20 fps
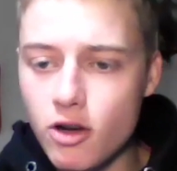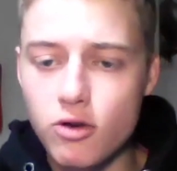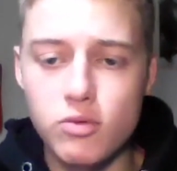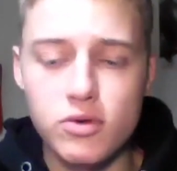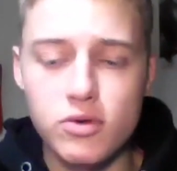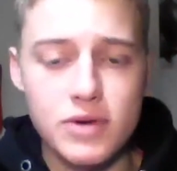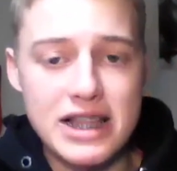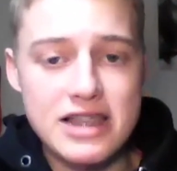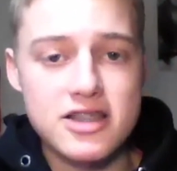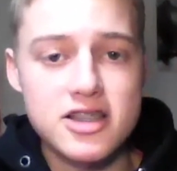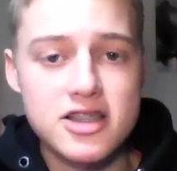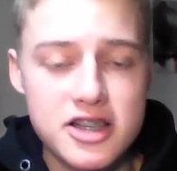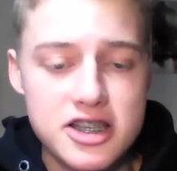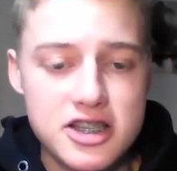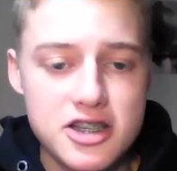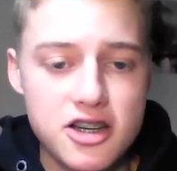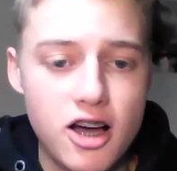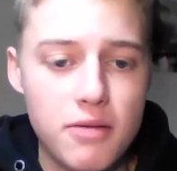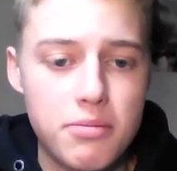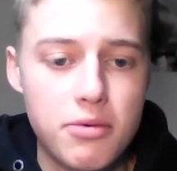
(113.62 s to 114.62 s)
or when
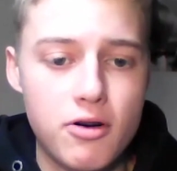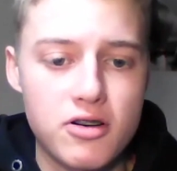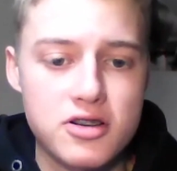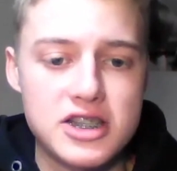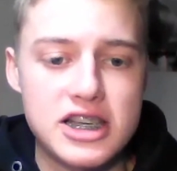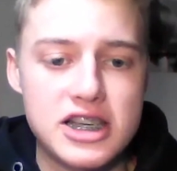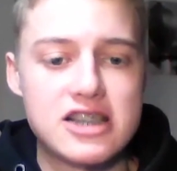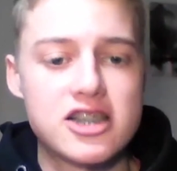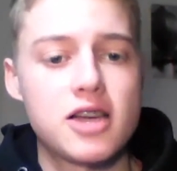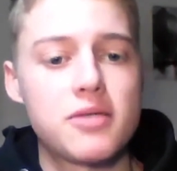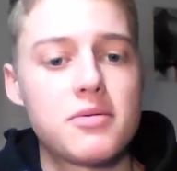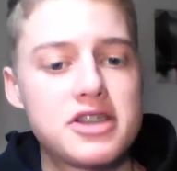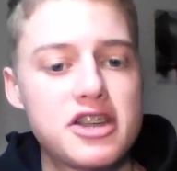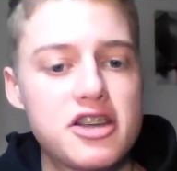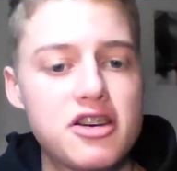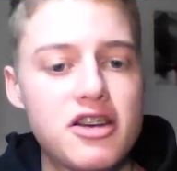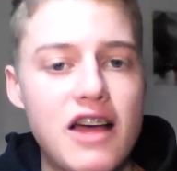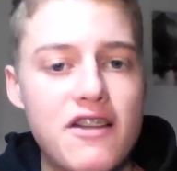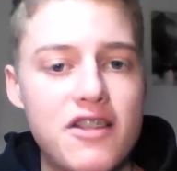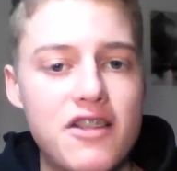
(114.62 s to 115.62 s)
sons start boxing,
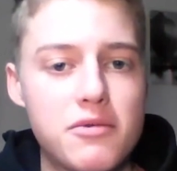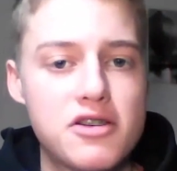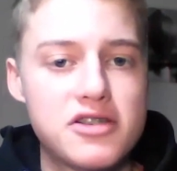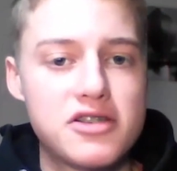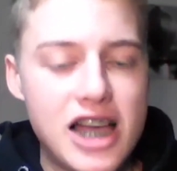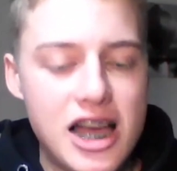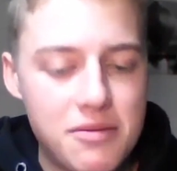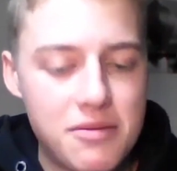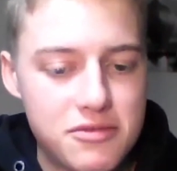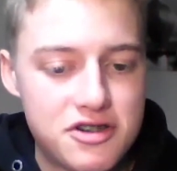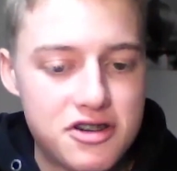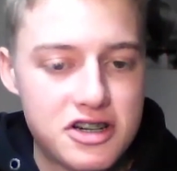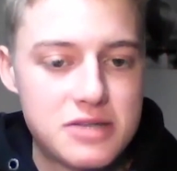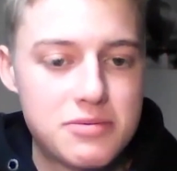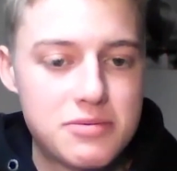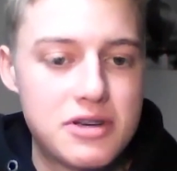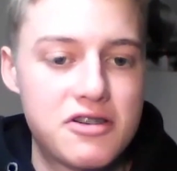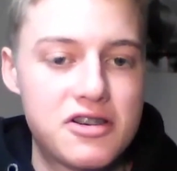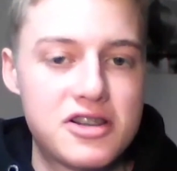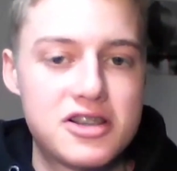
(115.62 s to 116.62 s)
sometimes they don't have the most amateur
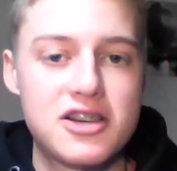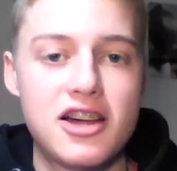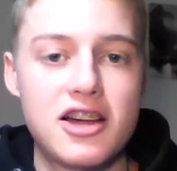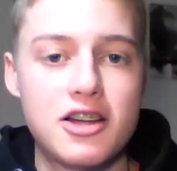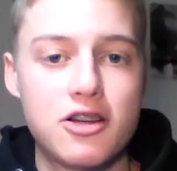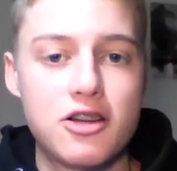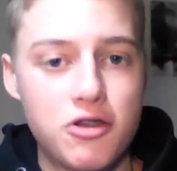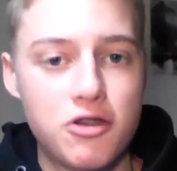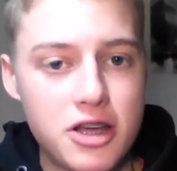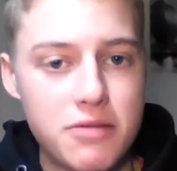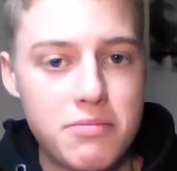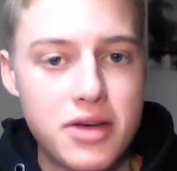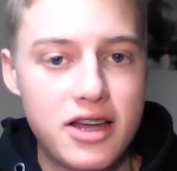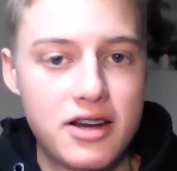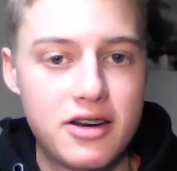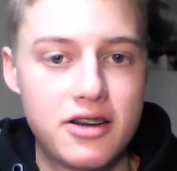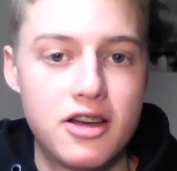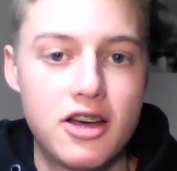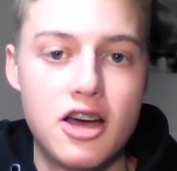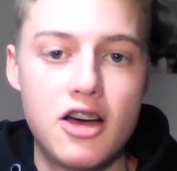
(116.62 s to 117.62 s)
experience, like Conor
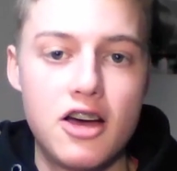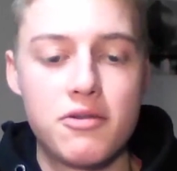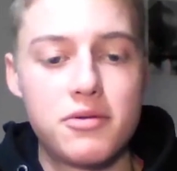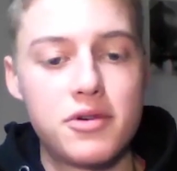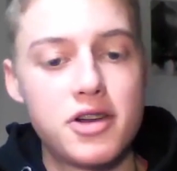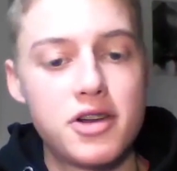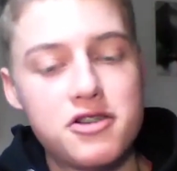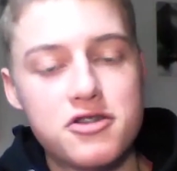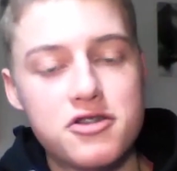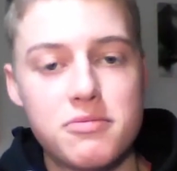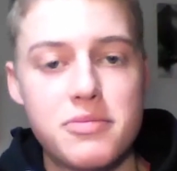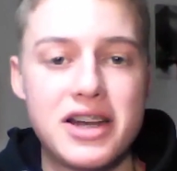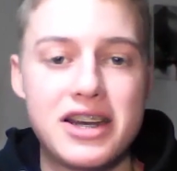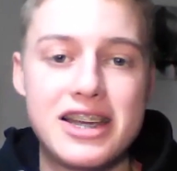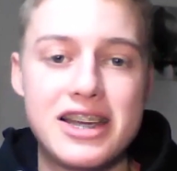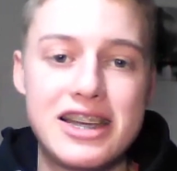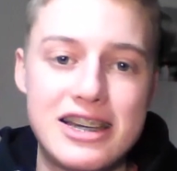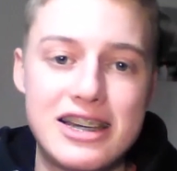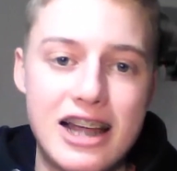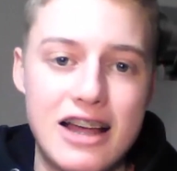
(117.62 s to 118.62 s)
Benn or Nigel
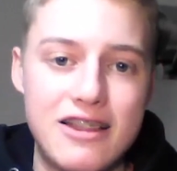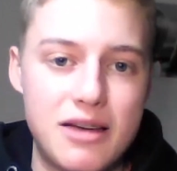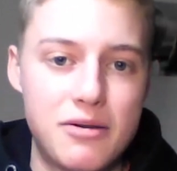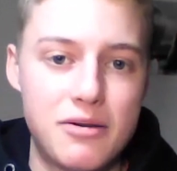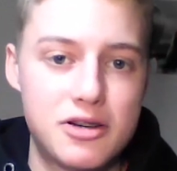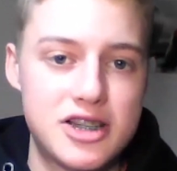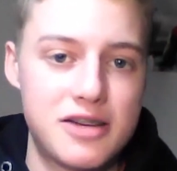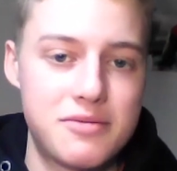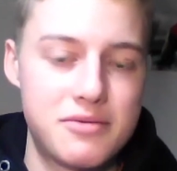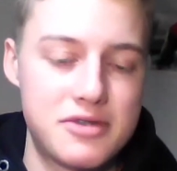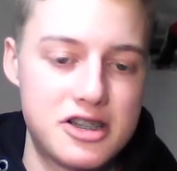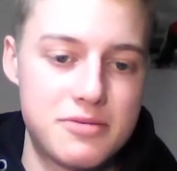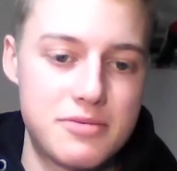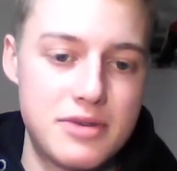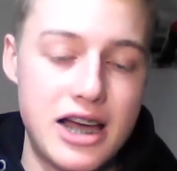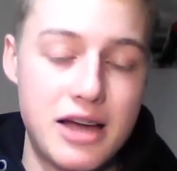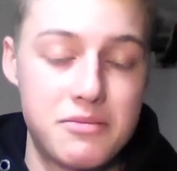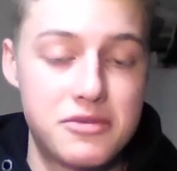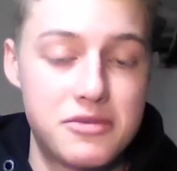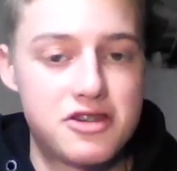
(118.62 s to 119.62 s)
Benn. He didn't have that much
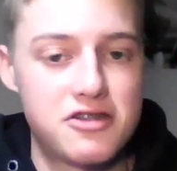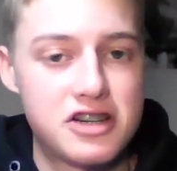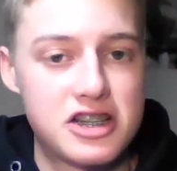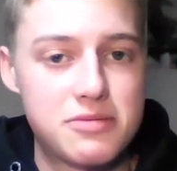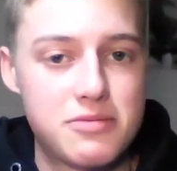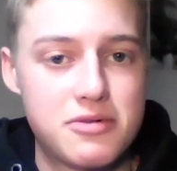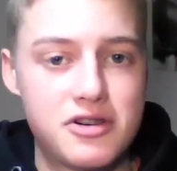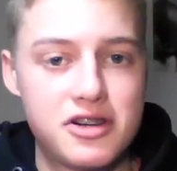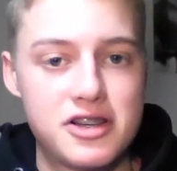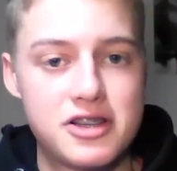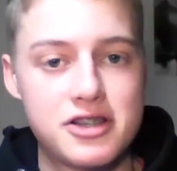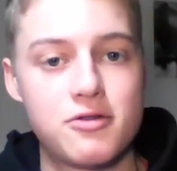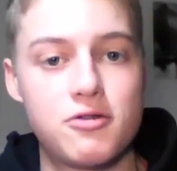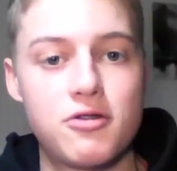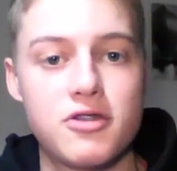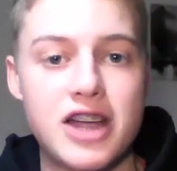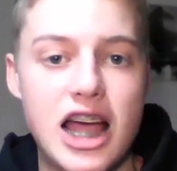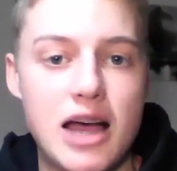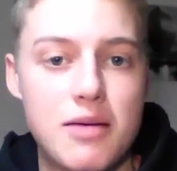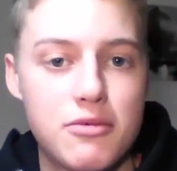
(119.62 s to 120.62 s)
amateur experience,
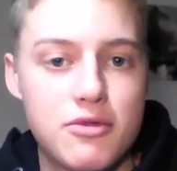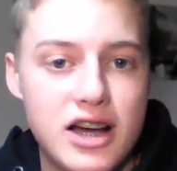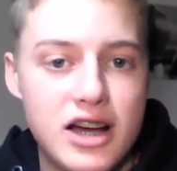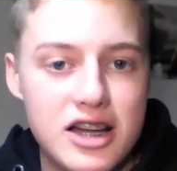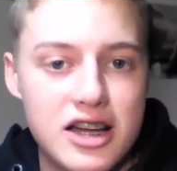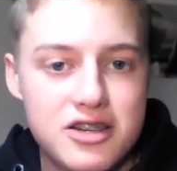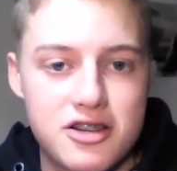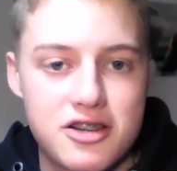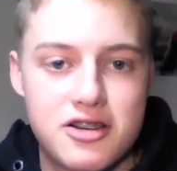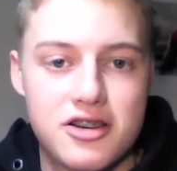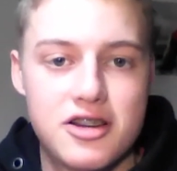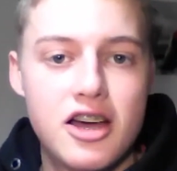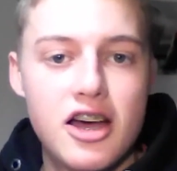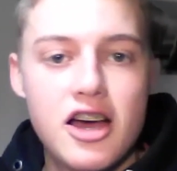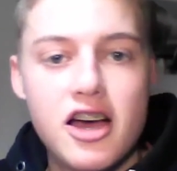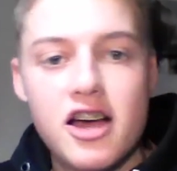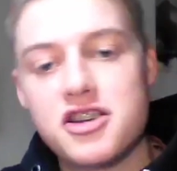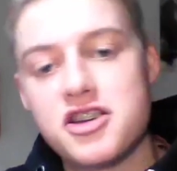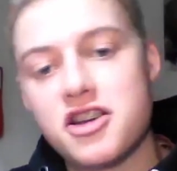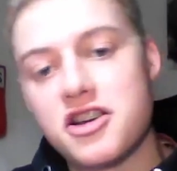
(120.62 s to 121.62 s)
or Campbell Hatton
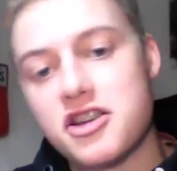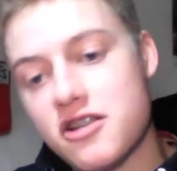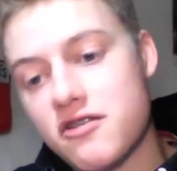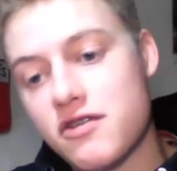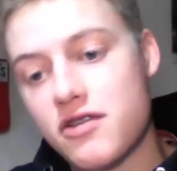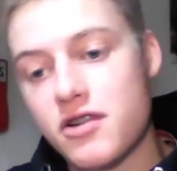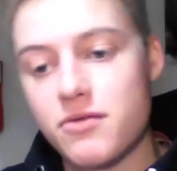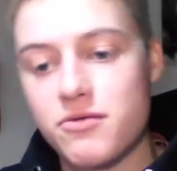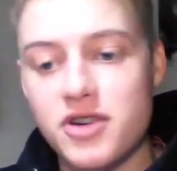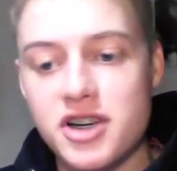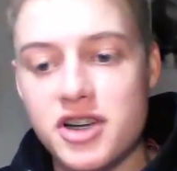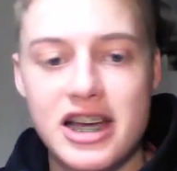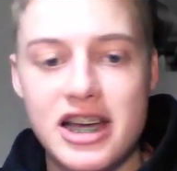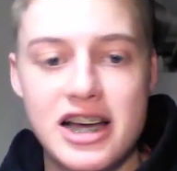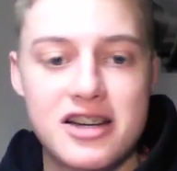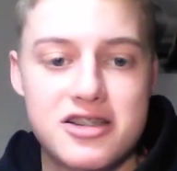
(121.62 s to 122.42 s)
turning over from Ricky